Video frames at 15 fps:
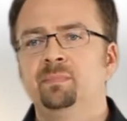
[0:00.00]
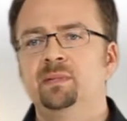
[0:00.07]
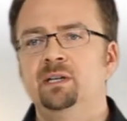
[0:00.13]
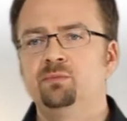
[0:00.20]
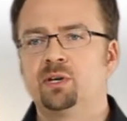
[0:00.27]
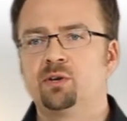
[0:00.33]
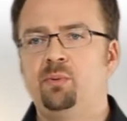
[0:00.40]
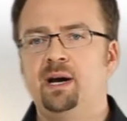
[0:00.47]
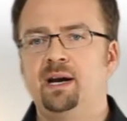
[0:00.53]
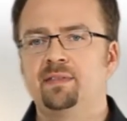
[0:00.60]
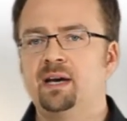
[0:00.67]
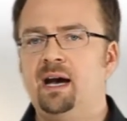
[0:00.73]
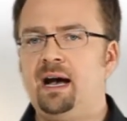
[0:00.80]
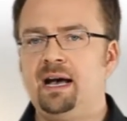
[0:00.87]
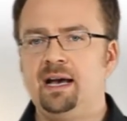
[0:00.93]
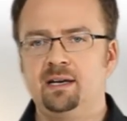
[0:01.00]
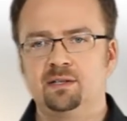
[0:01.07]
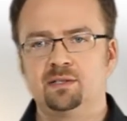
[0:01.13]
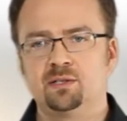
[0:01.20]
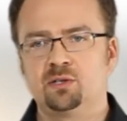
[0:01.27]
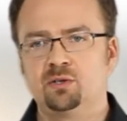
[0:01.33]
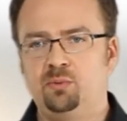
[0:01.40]
that require the
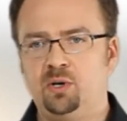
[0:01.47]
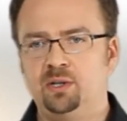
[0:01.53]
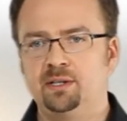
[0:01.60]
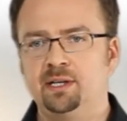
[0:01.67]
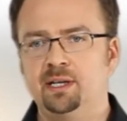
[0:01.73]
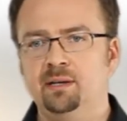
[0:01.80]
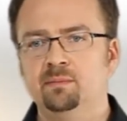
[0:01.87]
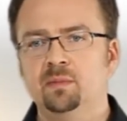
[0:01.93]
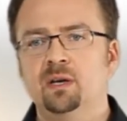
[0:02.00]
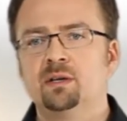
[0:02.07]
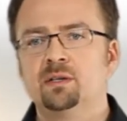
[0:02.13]
highest quality,